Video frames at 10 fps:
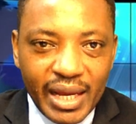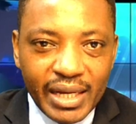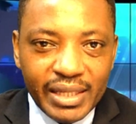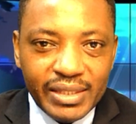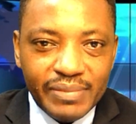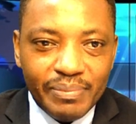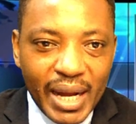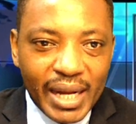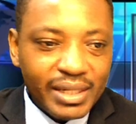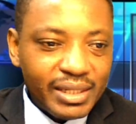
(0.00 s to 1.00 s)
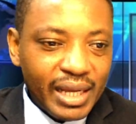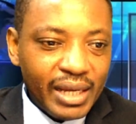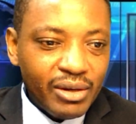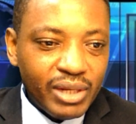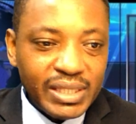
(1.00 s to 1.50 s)
and it's
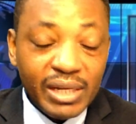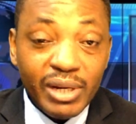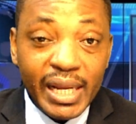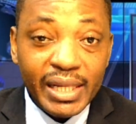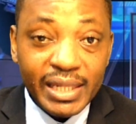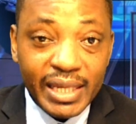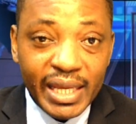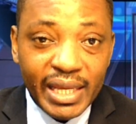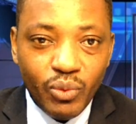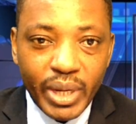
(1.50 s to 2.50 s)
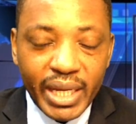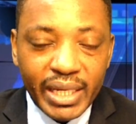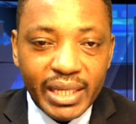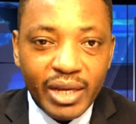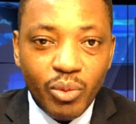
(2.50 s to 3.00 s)
another day
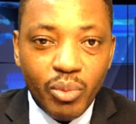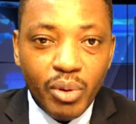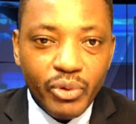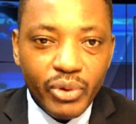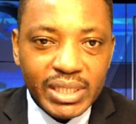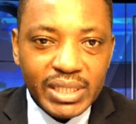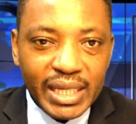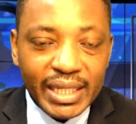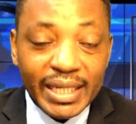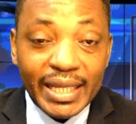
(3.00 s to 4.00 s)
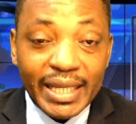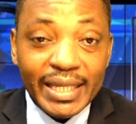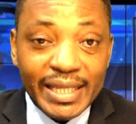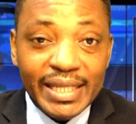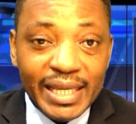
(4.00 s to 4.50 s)
where they commemorate the
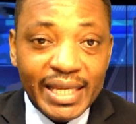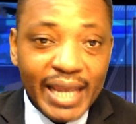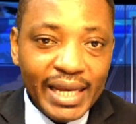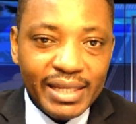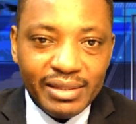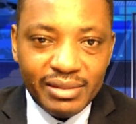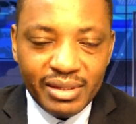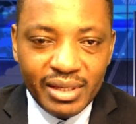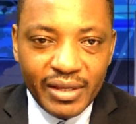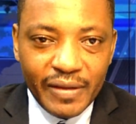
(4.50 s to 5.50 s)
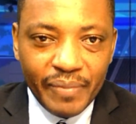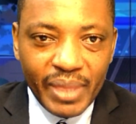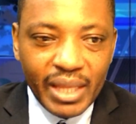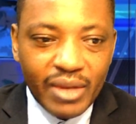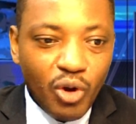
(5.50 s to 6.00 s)
D-Day landing,
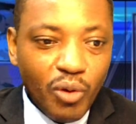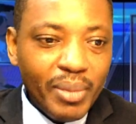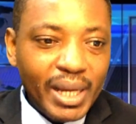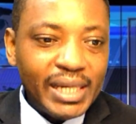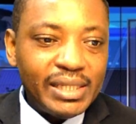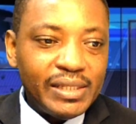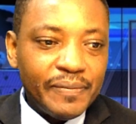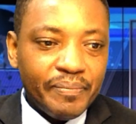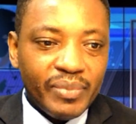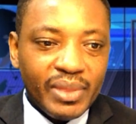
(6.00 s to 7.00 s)
the Normandy